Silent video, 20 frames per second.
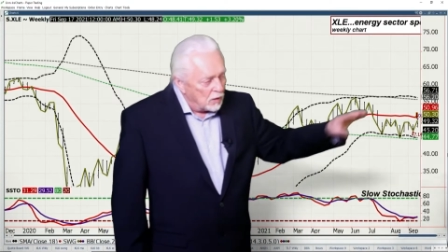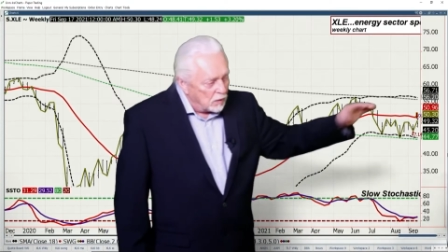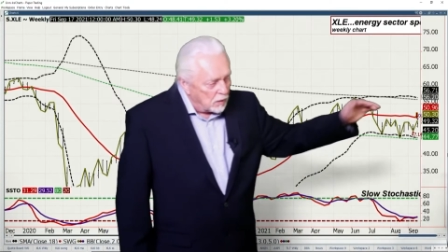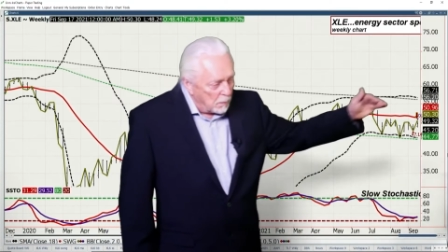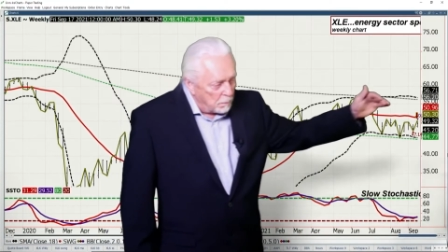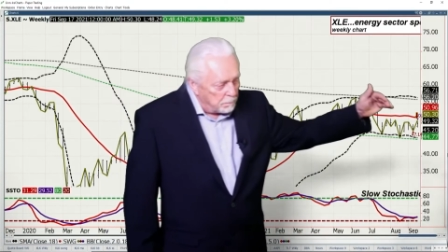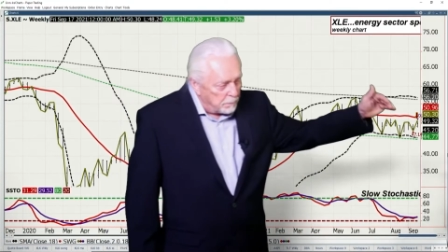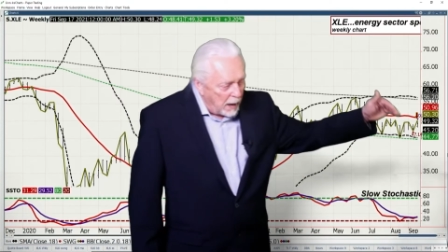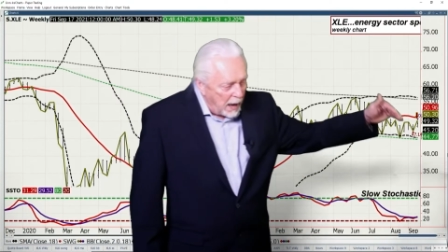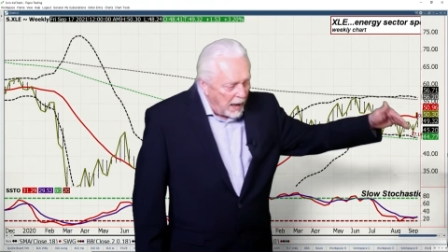
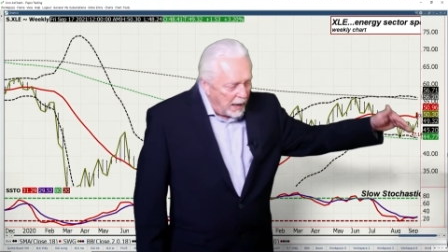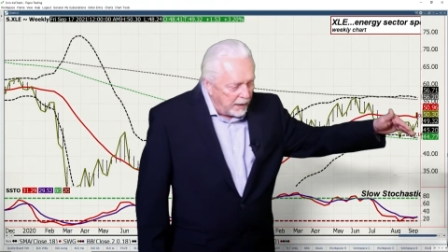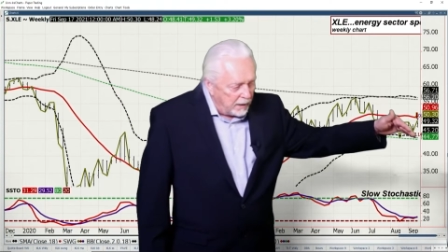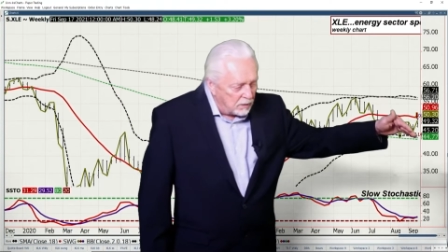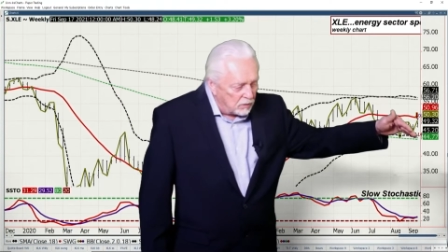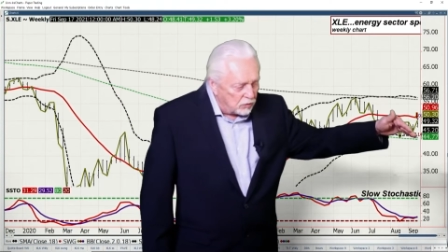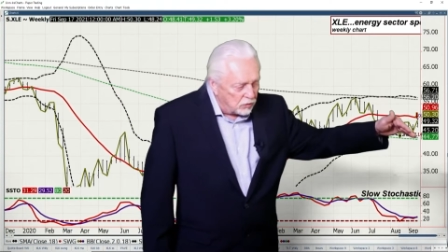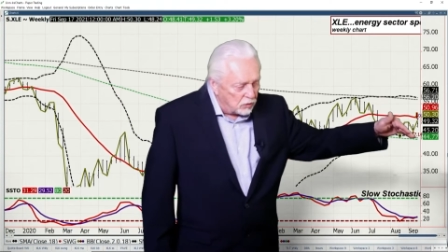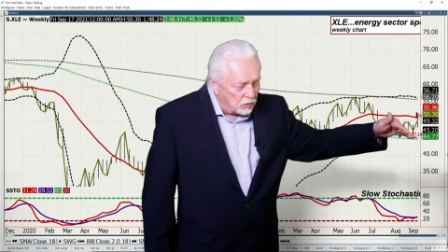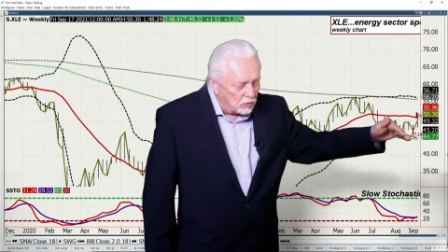The
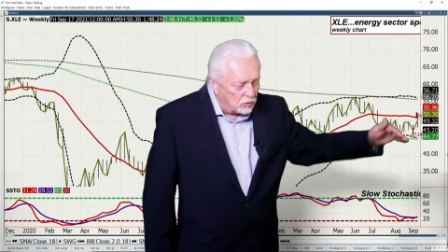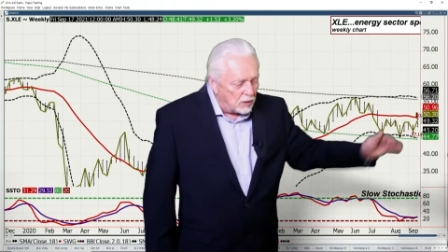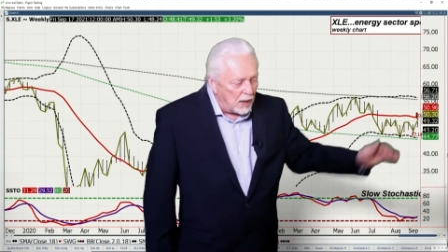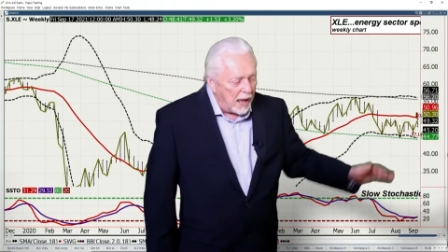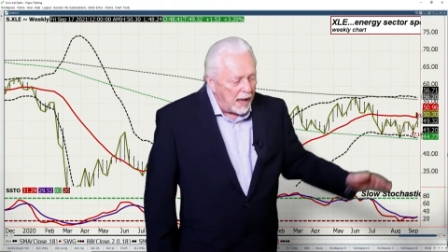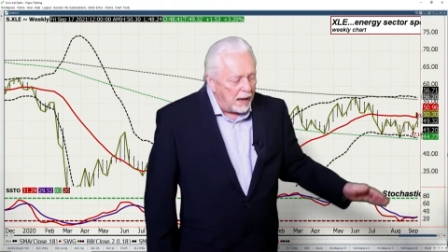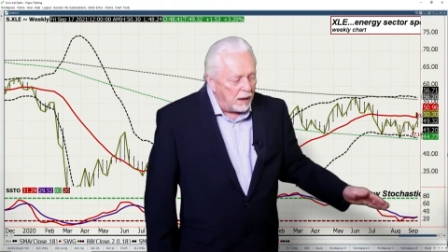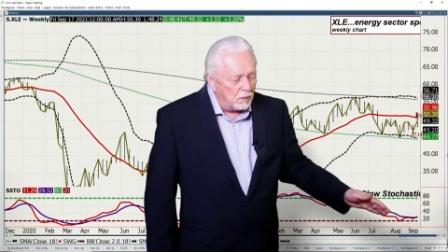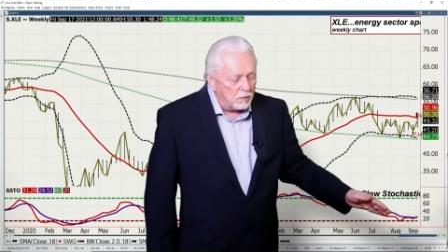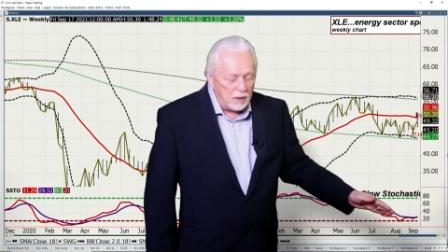bias is
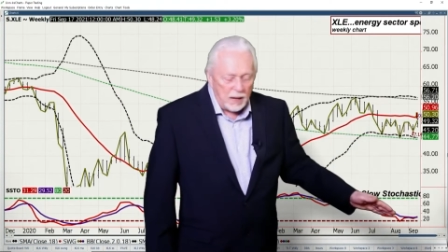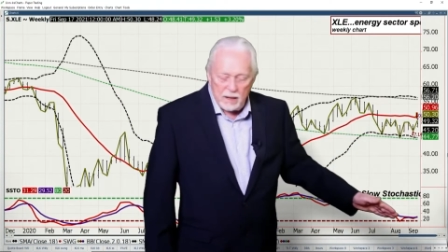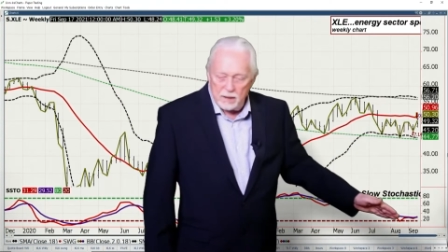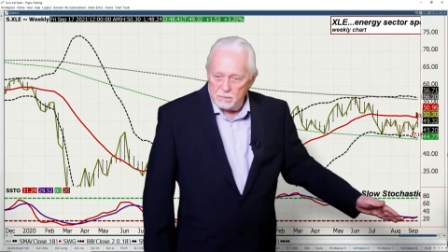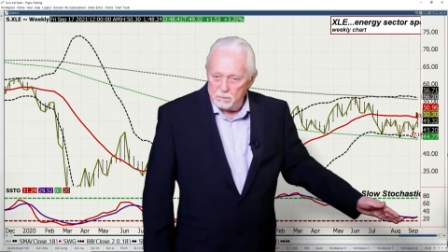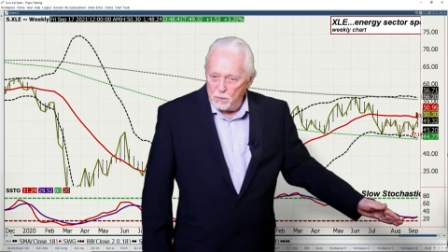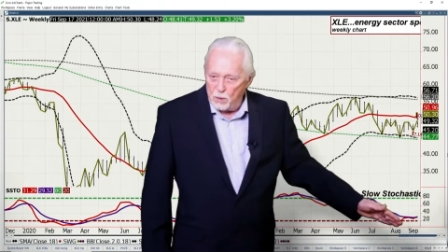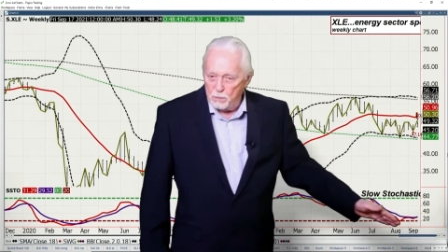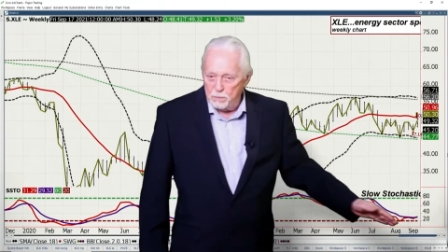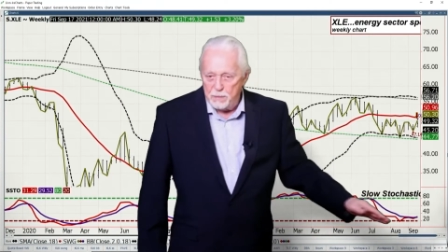down,
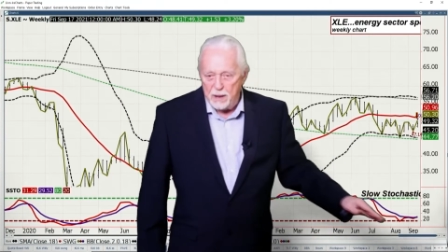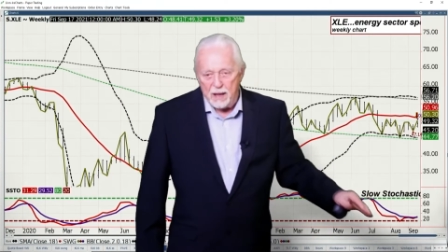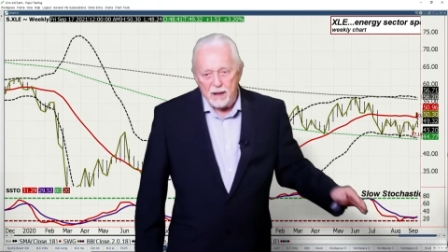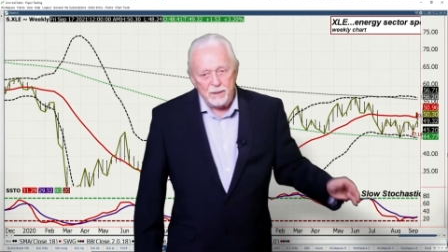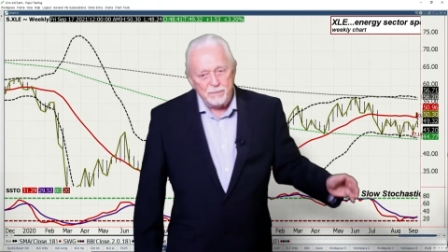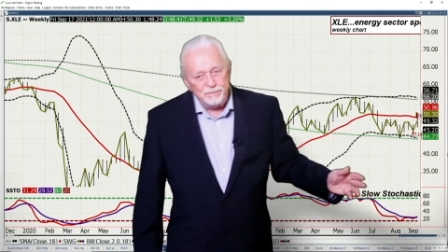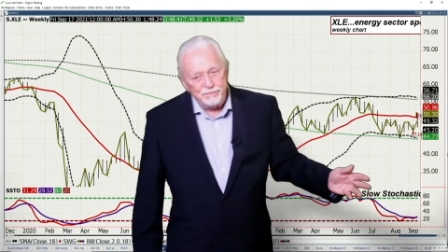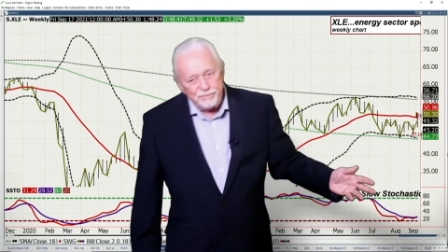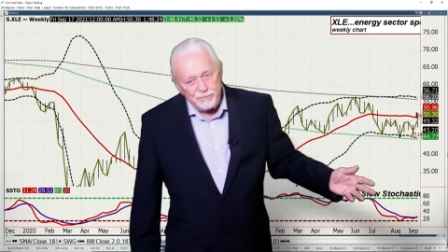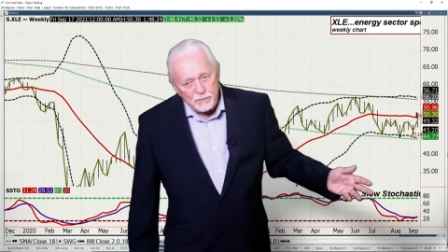
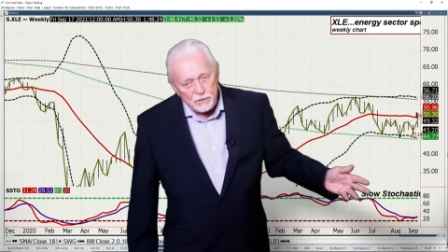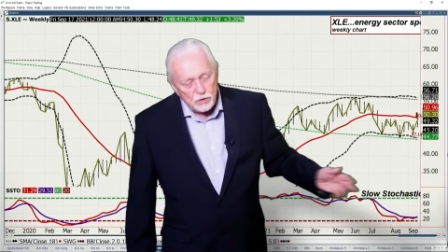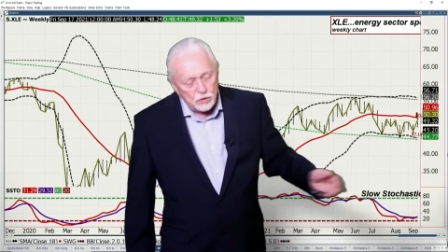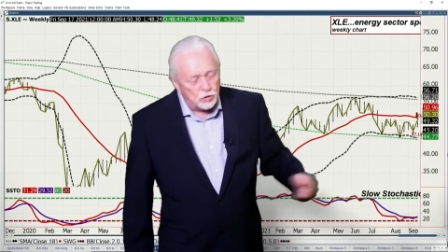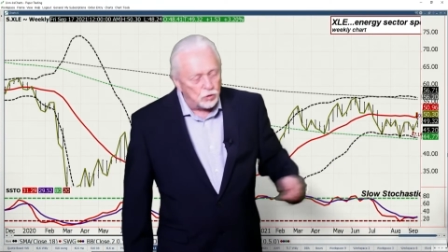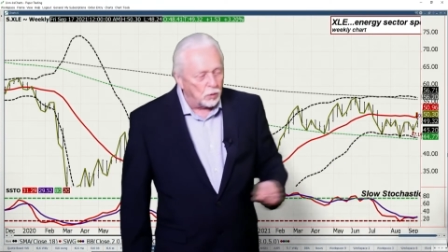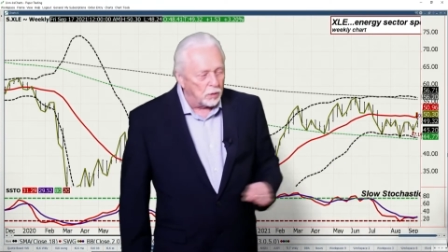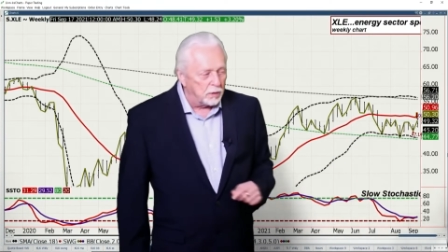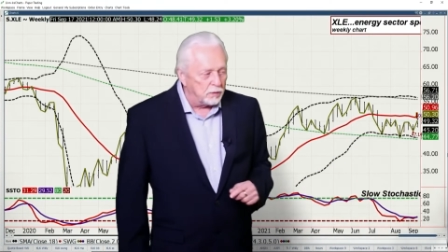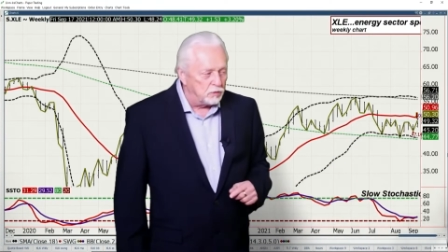momentum
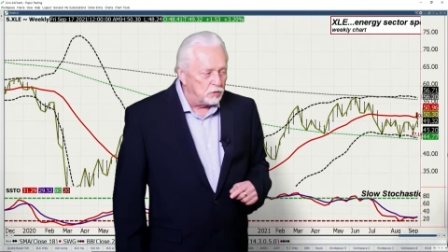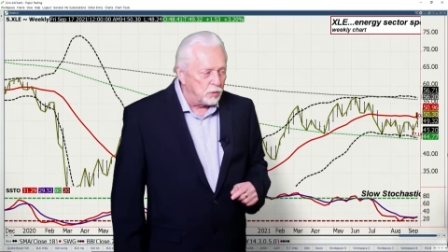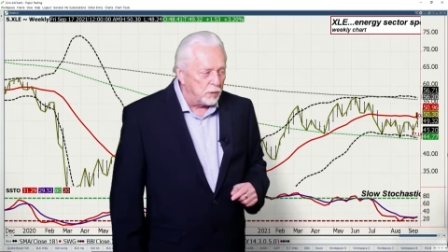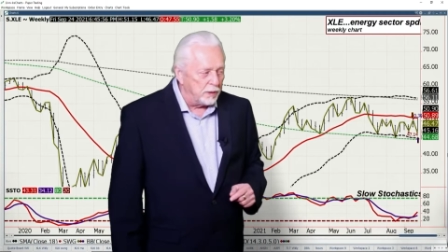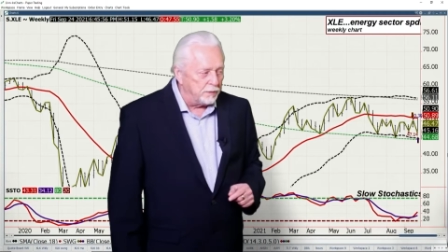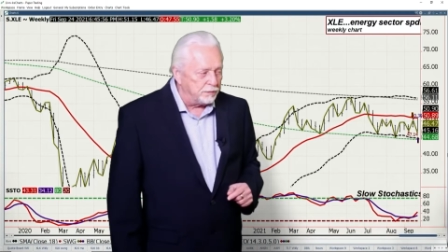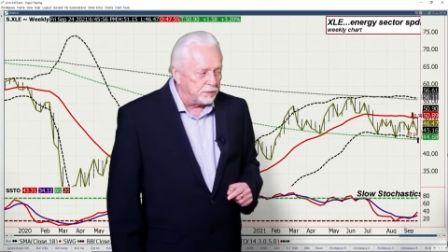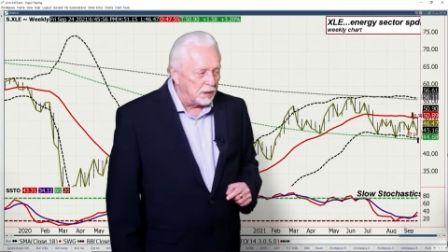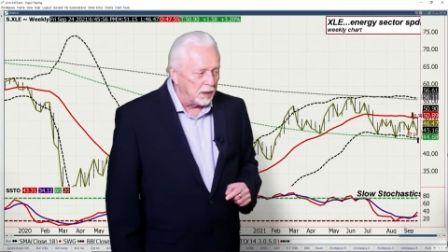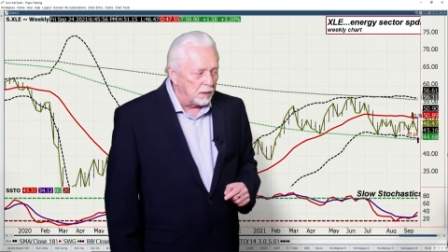sort of
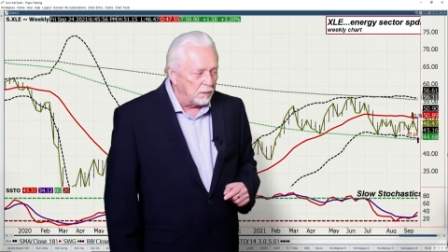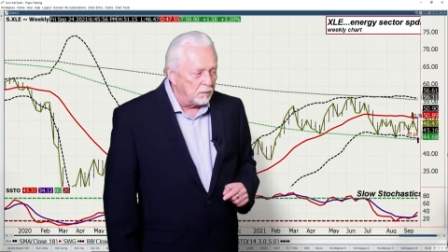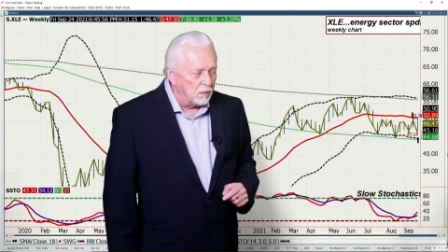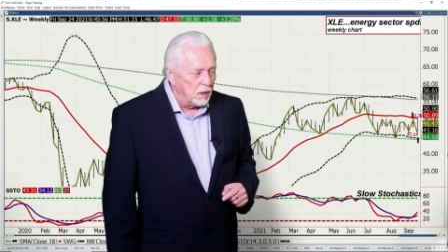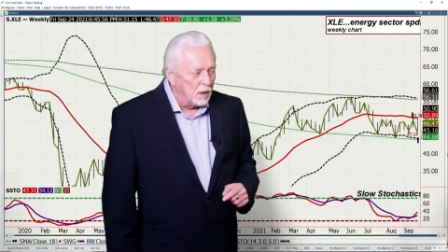drifting.